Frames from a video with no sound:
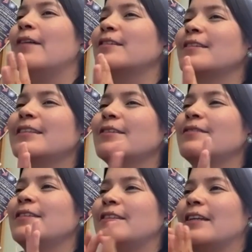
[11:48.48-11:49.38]
Ever since I
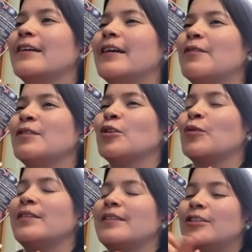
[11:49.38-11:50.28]
was young, I was
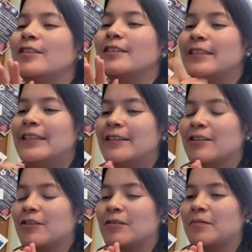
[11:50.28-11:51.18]
always interested
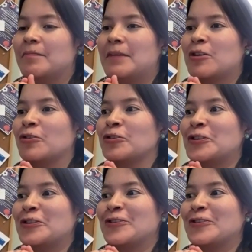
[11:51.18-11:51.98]
in my culture.